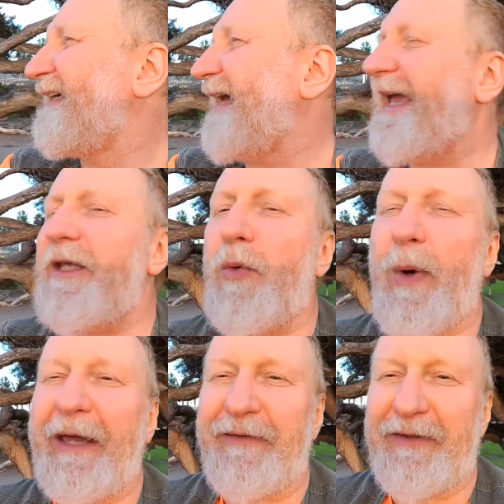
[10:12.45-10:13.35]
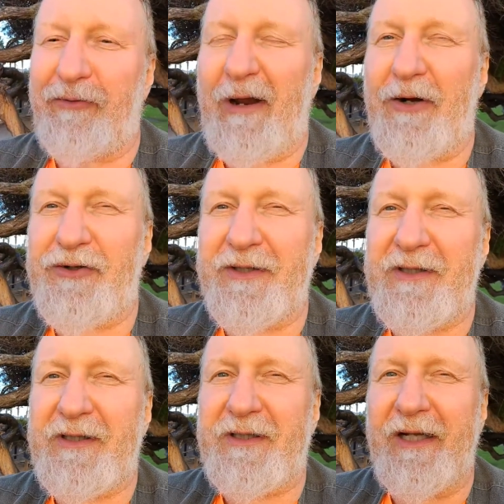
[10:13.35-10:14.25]
any wave
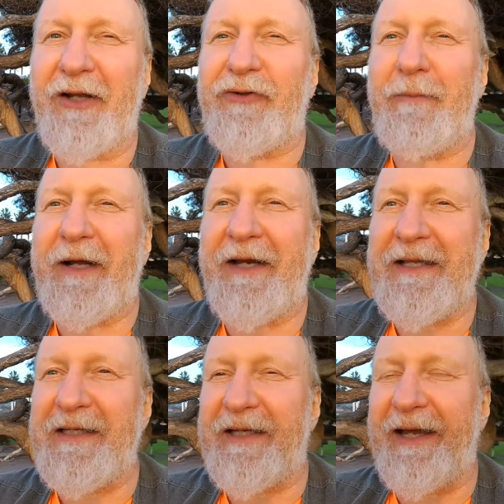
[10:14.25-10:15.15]
interactions, electromagnetic